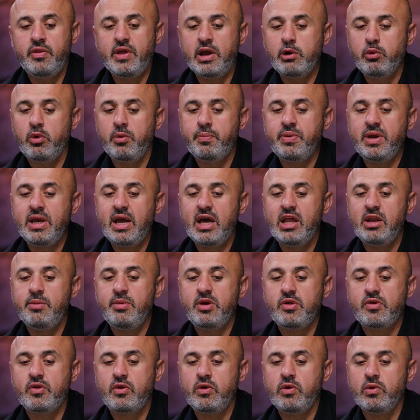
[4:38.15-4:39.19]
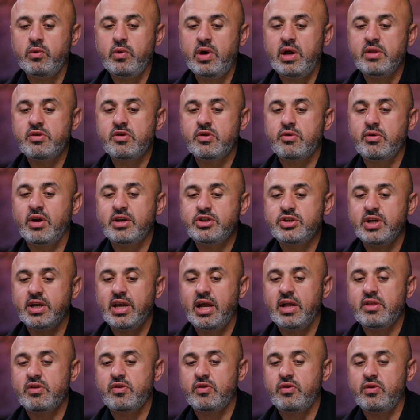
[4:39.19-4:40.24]
they will be enemies to you and stretch
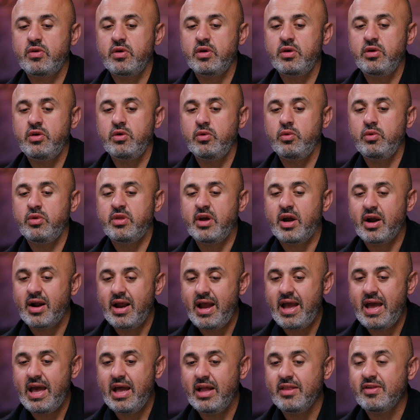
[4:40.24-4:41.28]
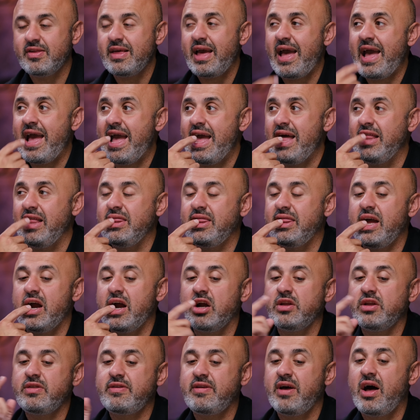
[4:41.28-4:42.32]
against you their hands and
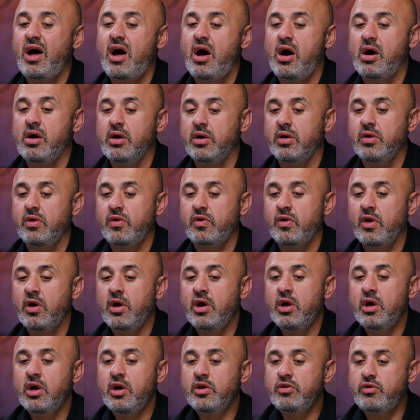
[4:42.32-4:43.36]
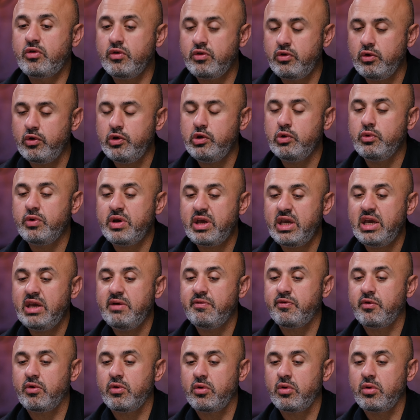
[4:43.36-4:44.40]
their tongues to do you
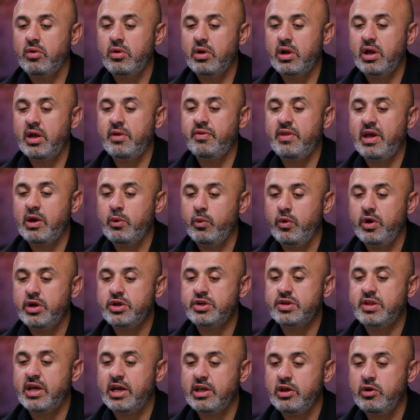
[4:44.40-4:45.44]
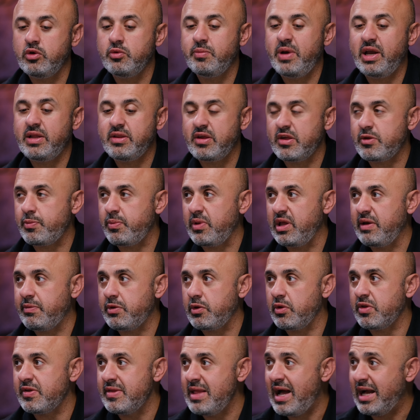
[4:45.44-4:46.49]
evil, and they wish that you may
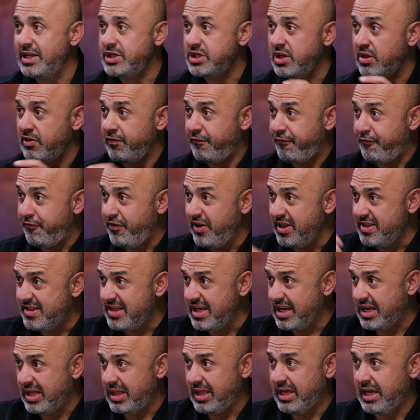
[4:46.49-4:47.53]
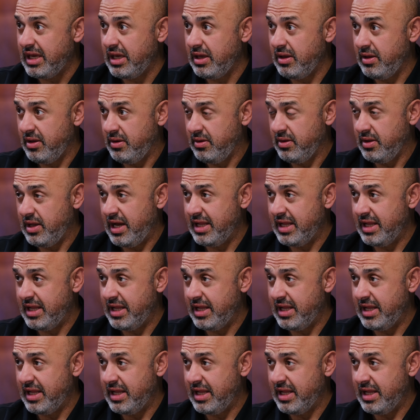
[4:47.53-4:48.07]
disbelieve. So it's not just physically